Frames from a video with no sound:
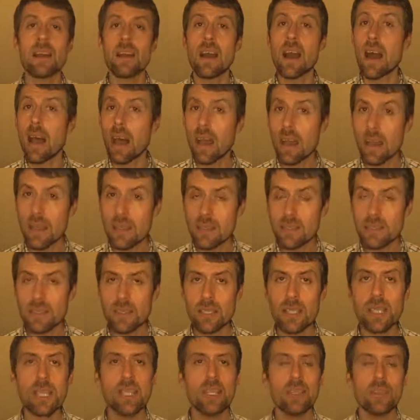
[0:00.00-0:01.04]
art
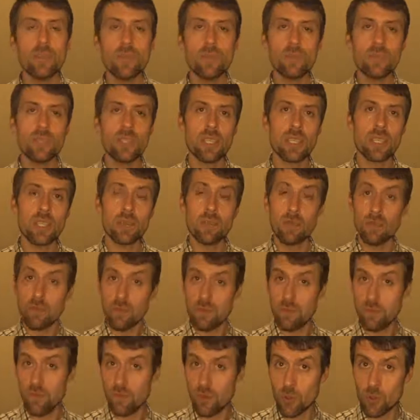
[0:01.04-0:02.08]
using
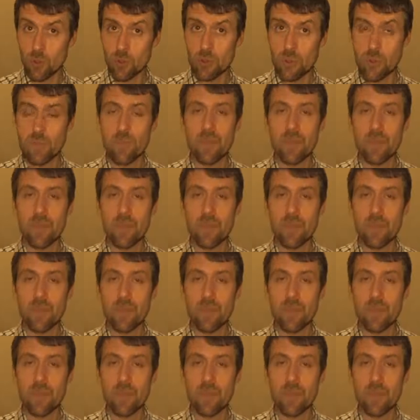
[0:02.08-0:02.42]
food.